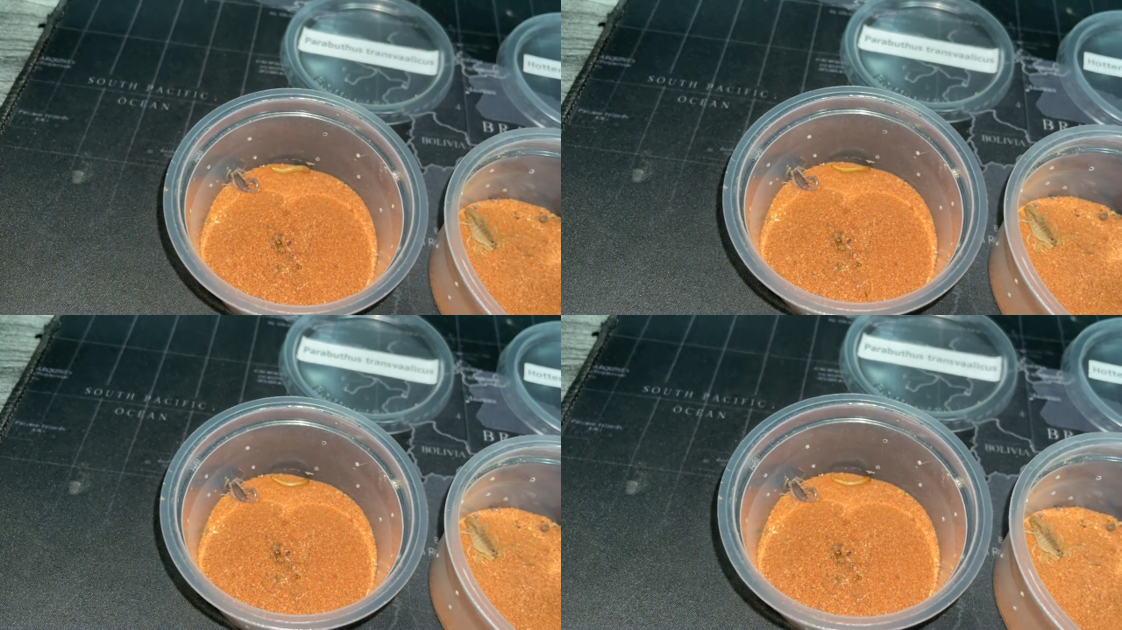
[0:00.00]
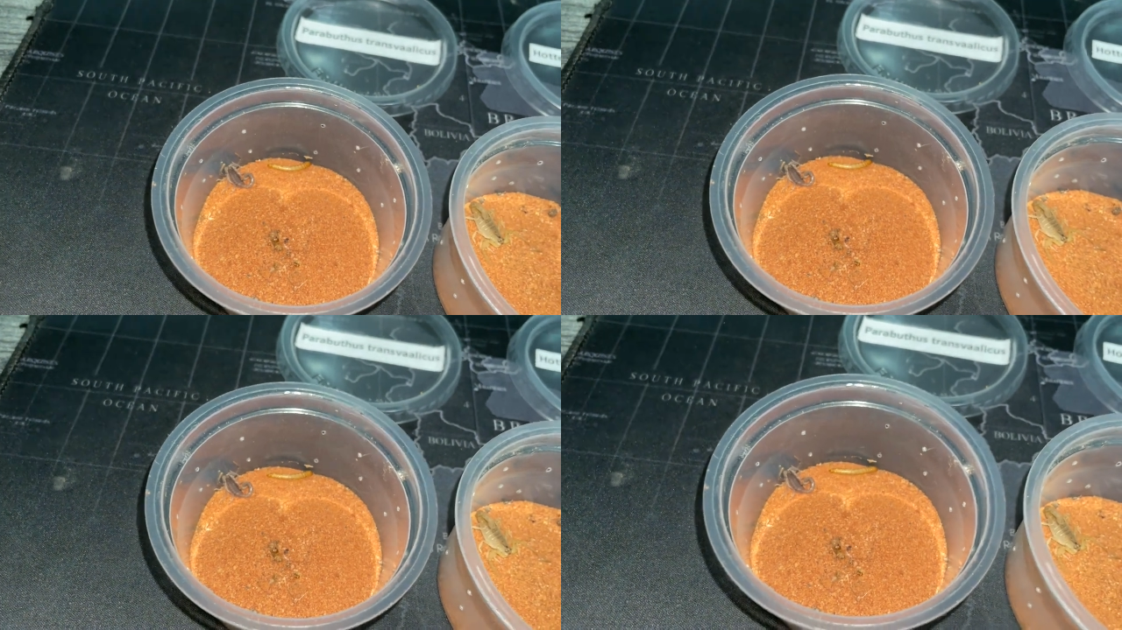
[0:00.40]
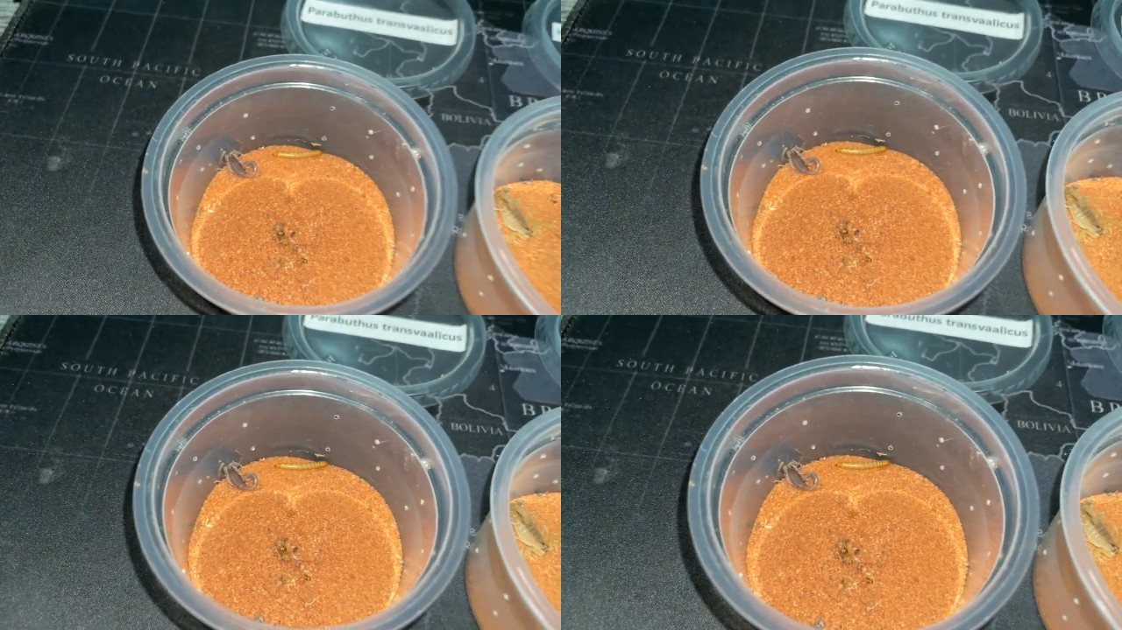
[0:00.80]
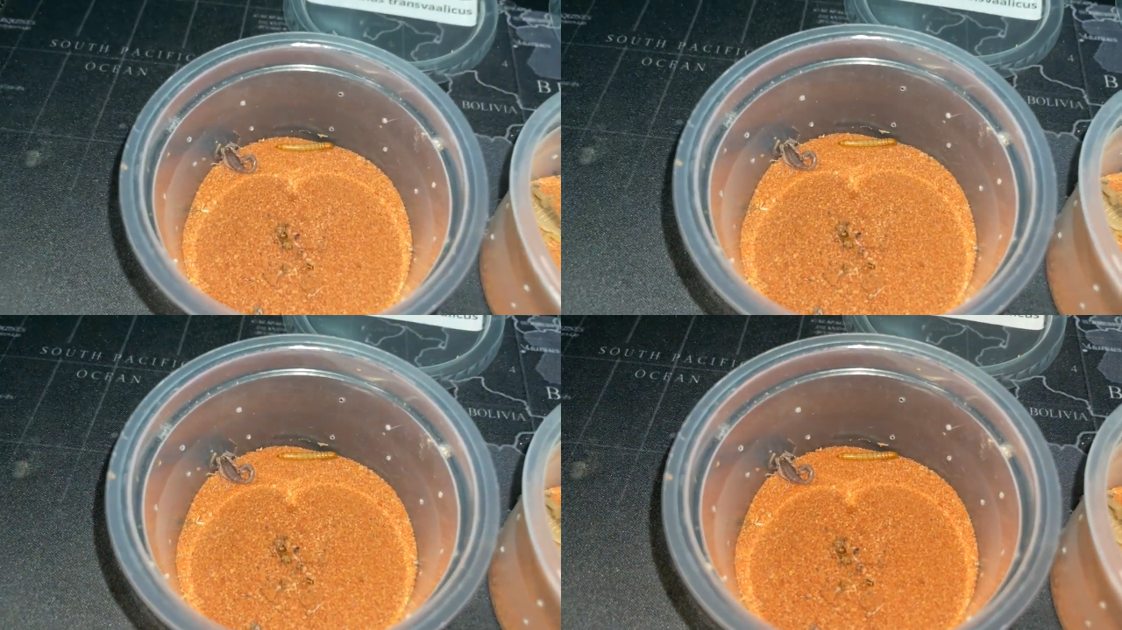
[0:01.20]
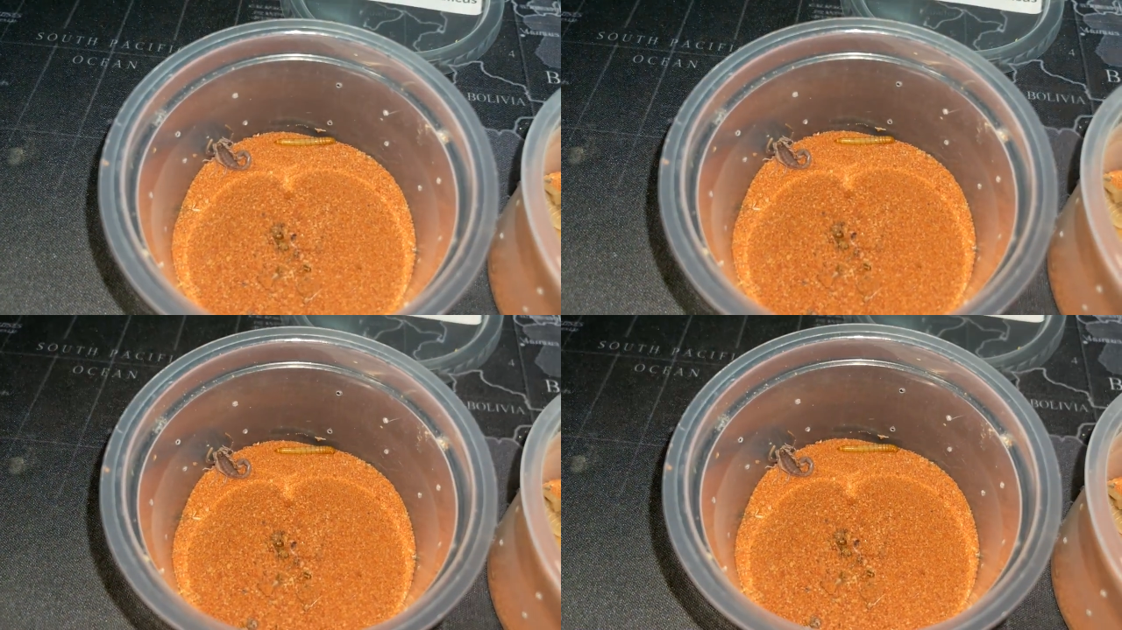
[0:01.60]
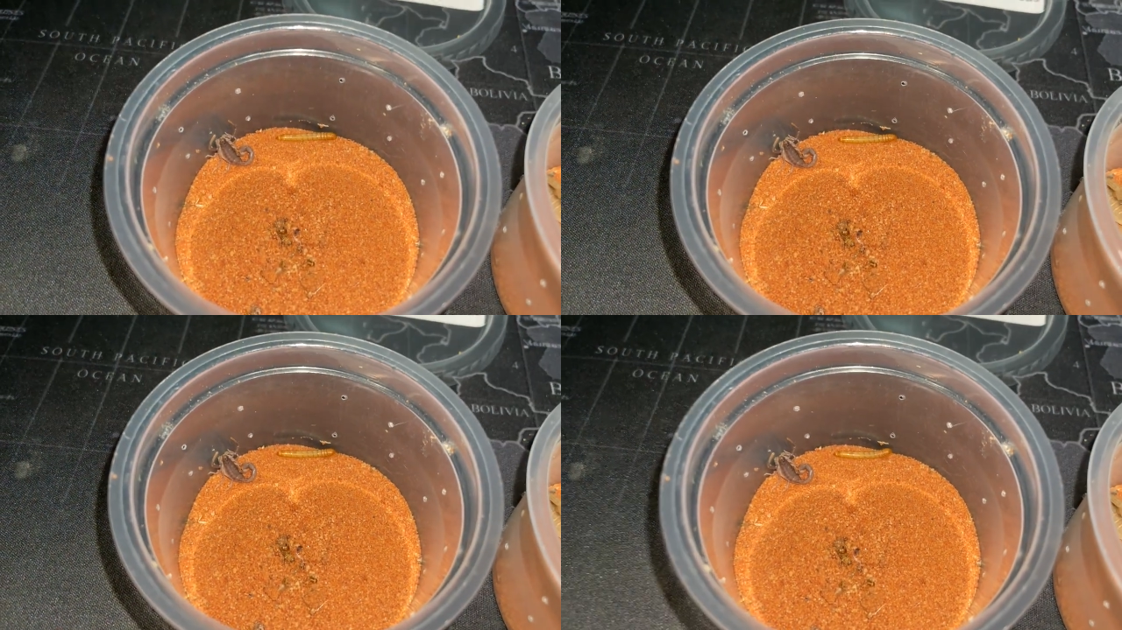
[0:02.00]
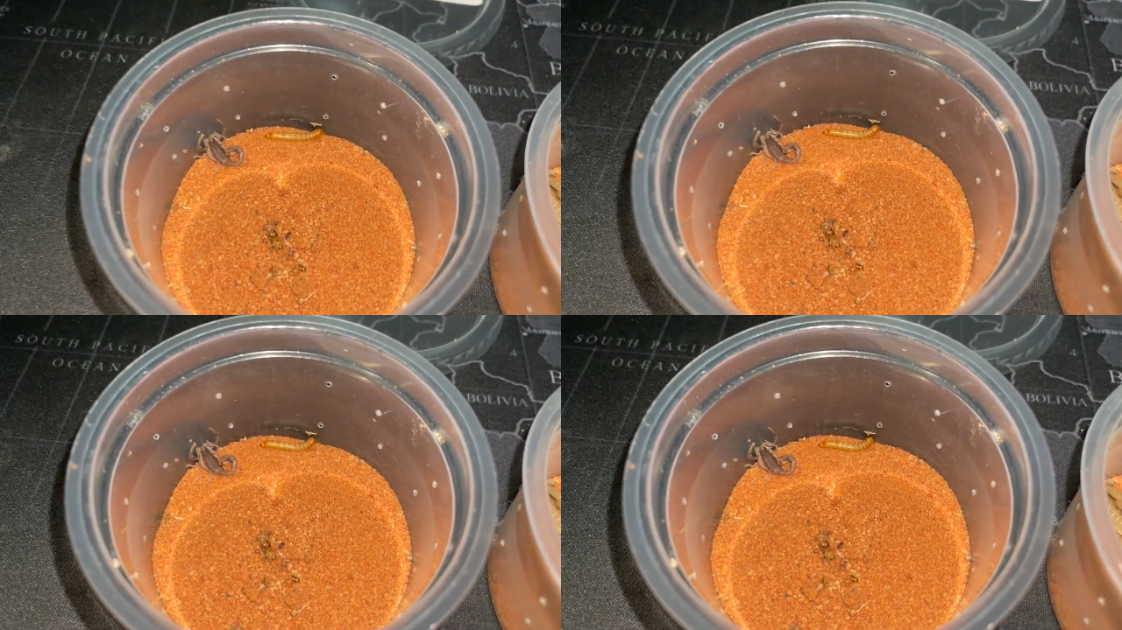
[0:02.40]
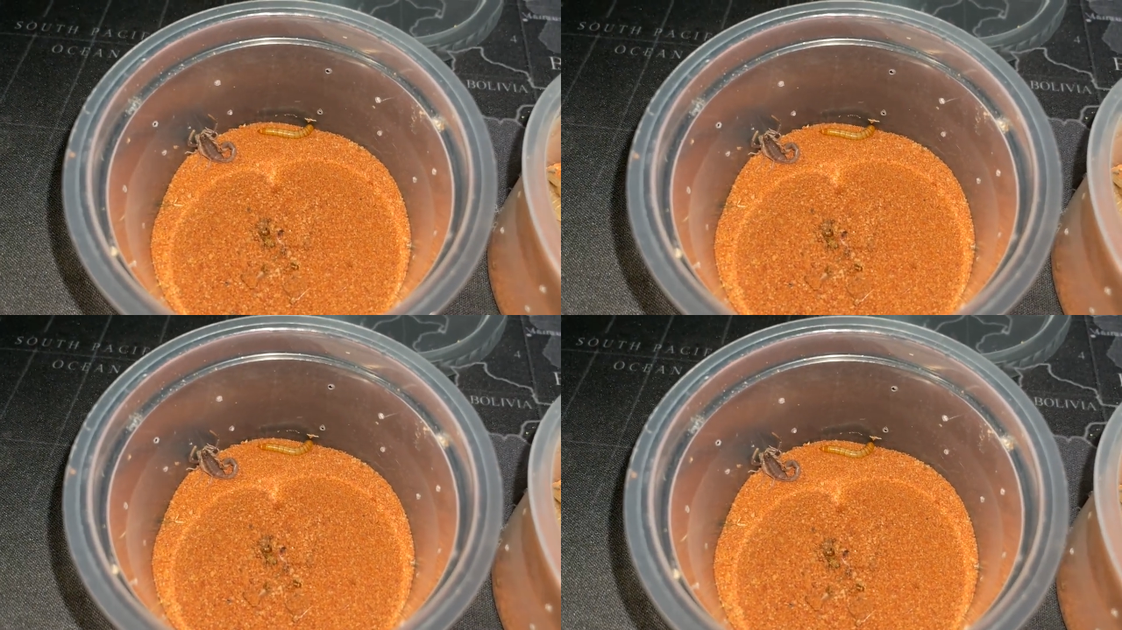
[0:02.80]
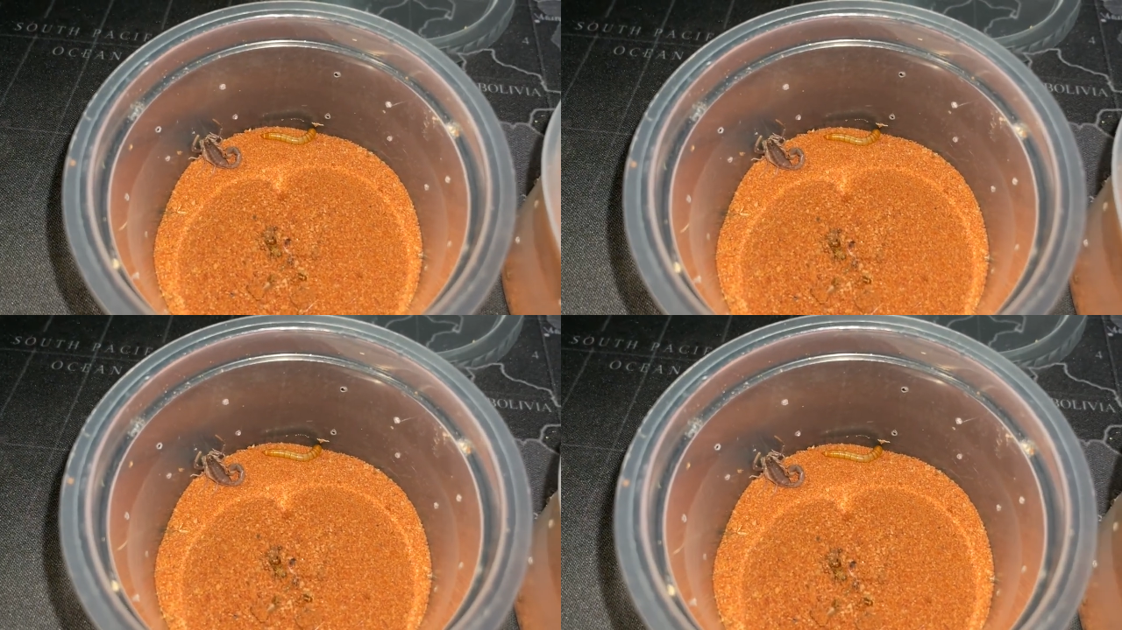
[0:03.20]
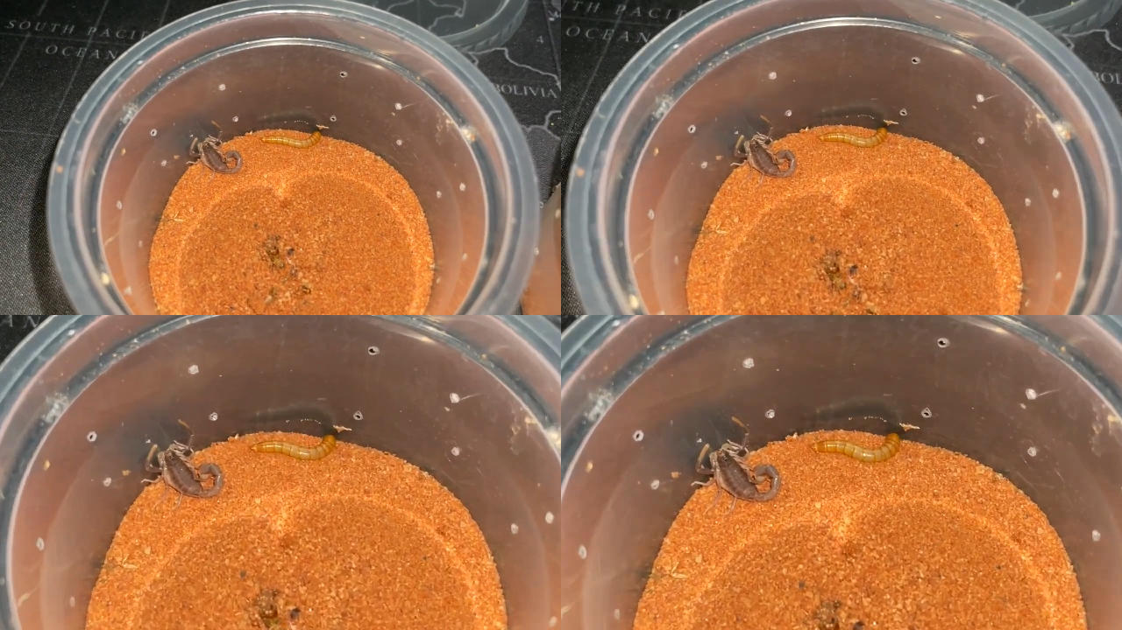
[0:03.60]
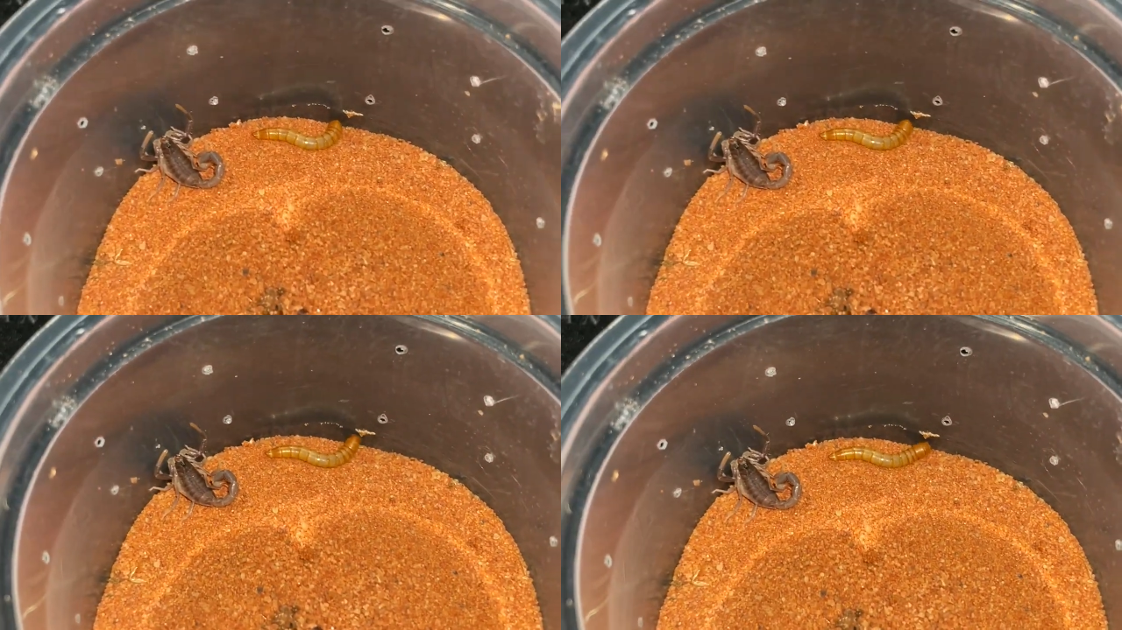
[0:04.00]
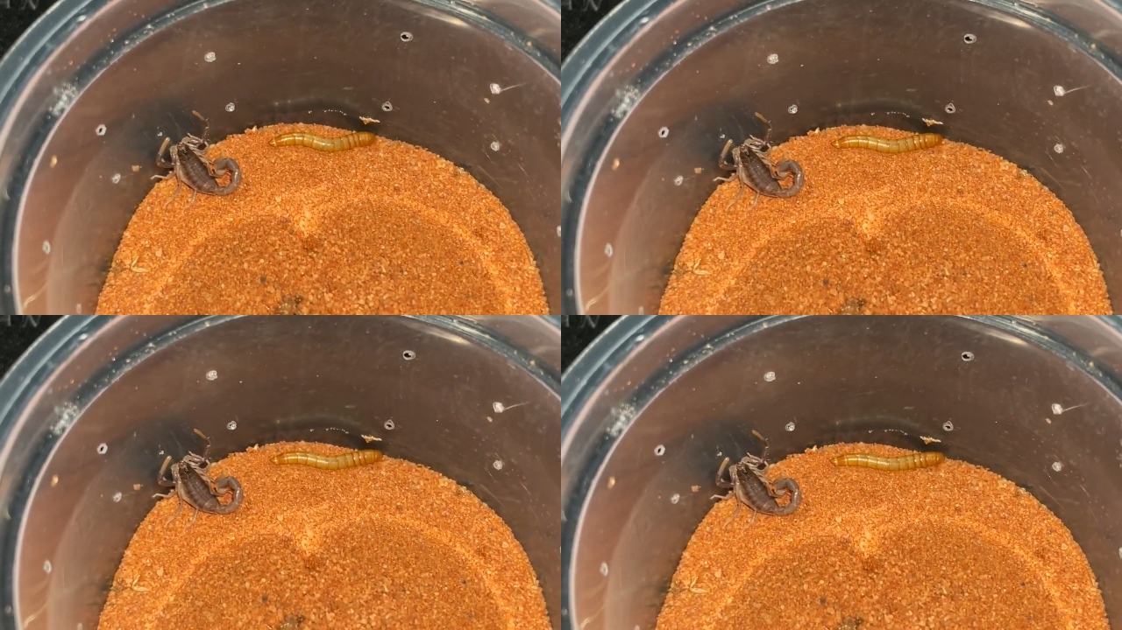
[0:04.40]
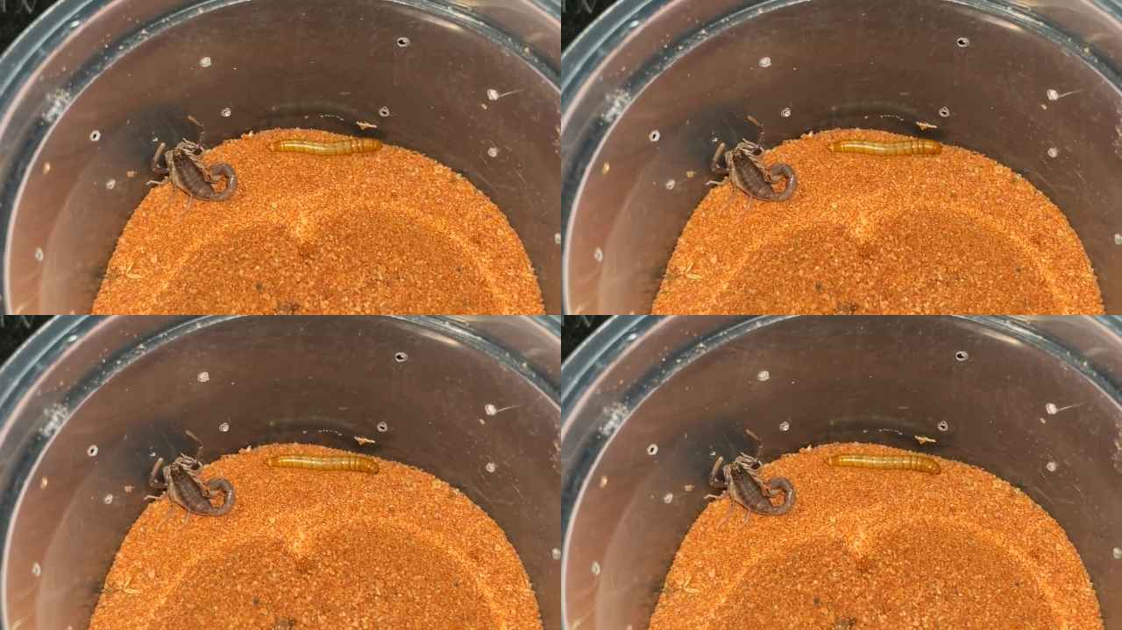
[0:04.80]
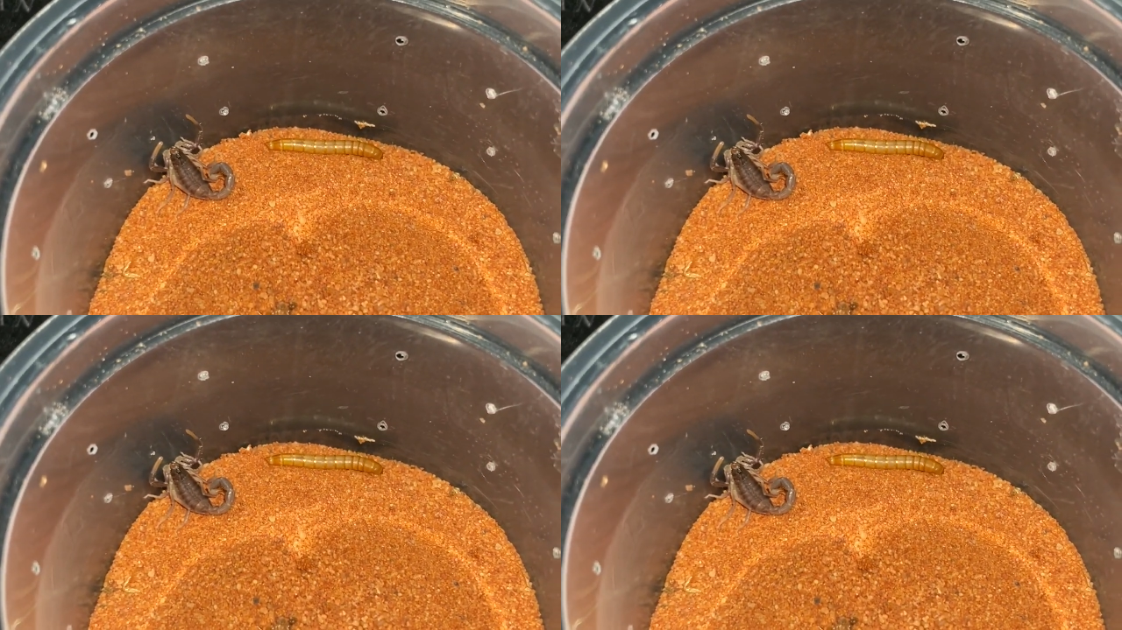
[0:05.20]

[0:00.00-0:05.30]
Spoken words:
[unreadable: no face in view]